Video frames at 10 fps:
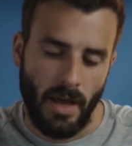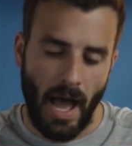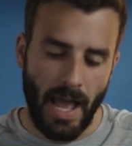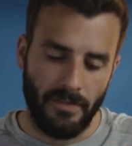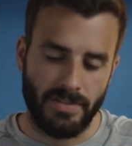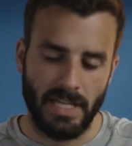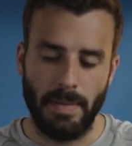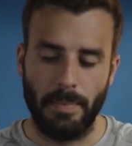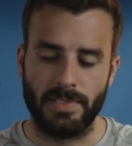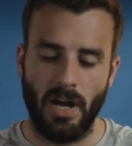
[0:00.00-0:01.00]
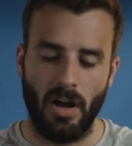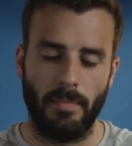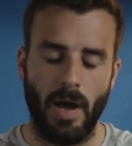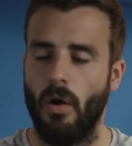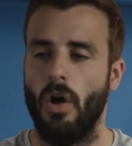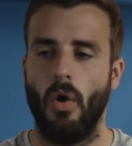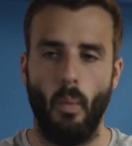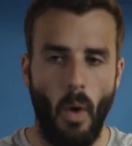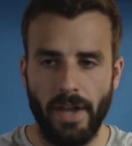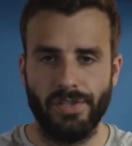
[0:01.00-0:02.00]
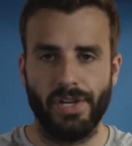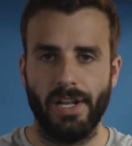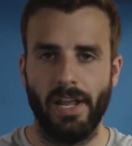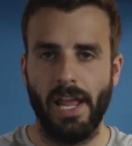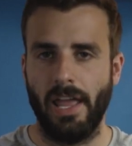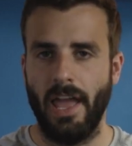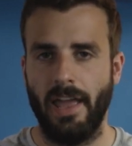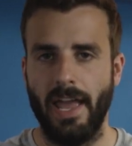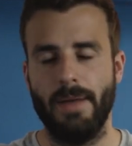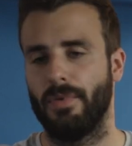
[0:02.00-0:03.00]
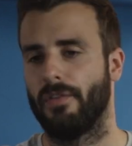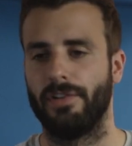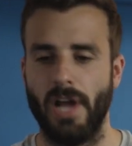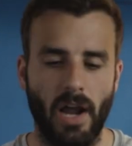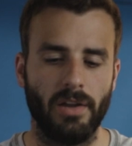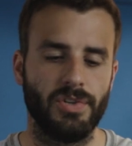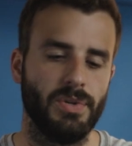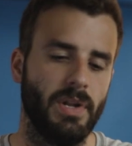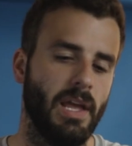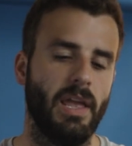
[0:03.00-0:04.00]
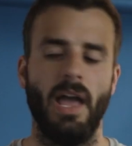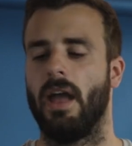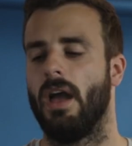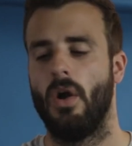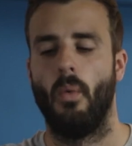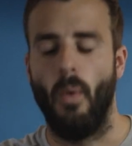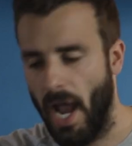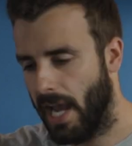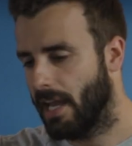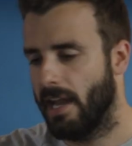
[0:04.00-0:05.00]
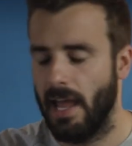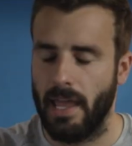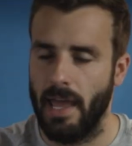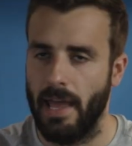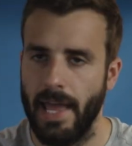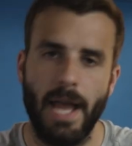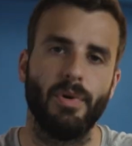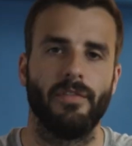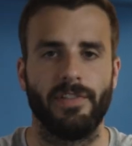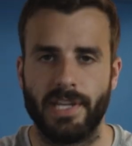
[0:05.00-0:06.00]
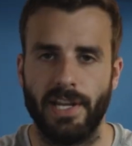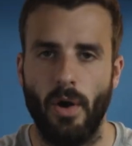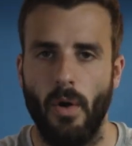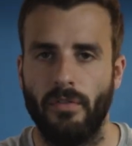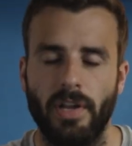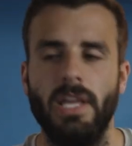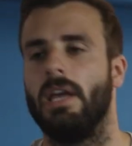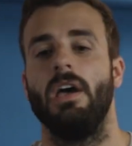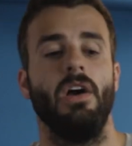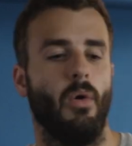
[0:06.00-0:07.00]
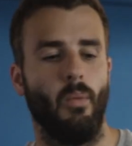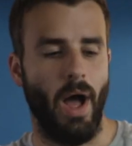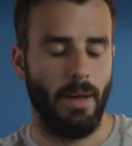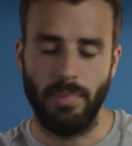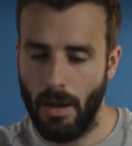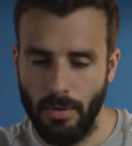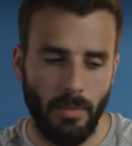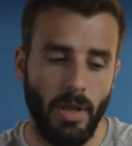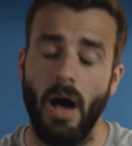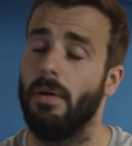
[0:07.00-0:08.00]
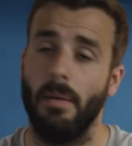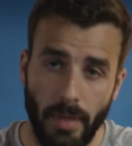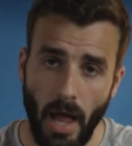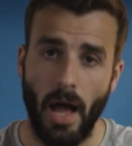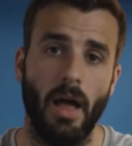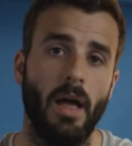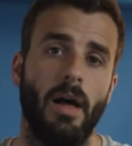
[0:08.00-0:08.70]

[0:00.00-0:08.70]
I have seen people talk about. Why'd you get an 8K camera if you're not gonna shoot 8K? Why get an 8K camera if it's gonna overheat? Why blah, blah, blah, blah, blah.